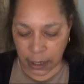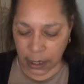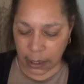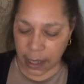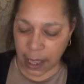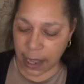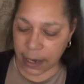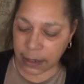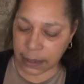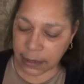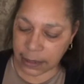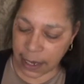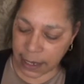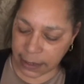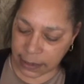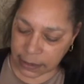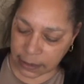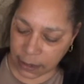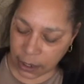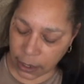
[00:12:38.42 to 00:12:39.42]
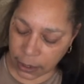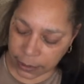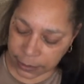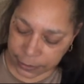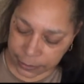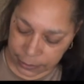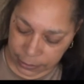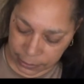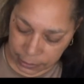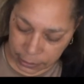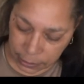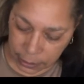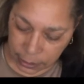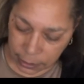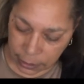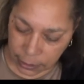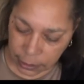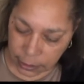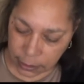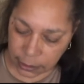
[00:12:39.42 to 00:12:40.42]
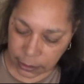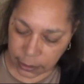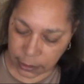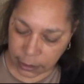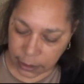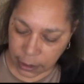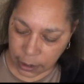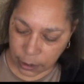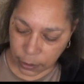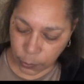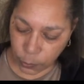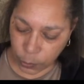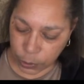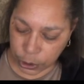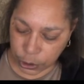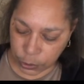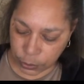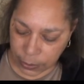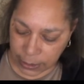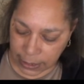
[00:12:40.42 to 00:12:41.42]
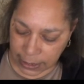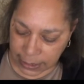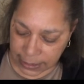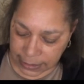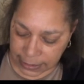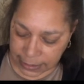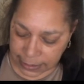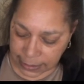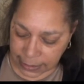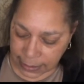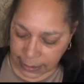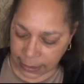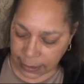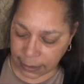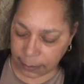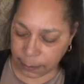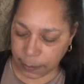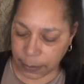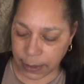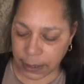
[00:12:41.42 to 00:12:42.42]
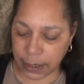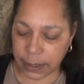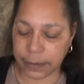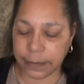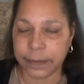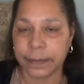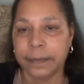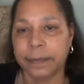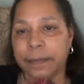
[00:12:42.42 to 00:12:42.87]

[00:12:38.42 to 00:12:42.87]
A lot of nice colors in here, which you can't see, but